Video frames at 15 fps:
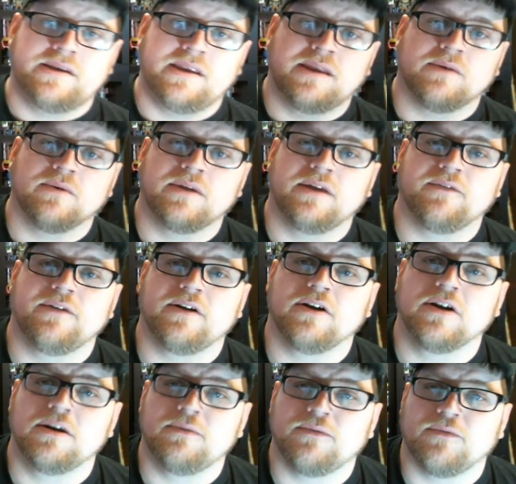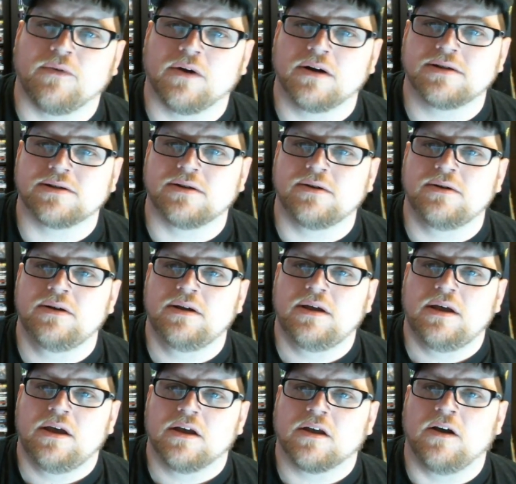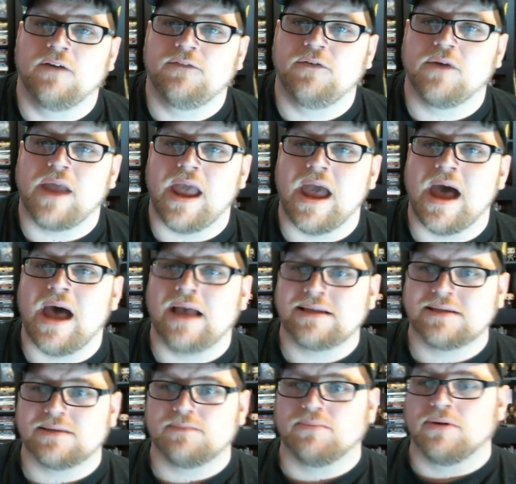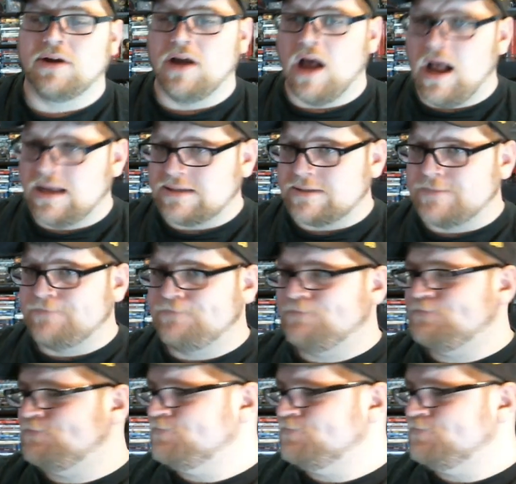Didn't really ever heard it before, so Kung Fu Chaos, pretty awesome.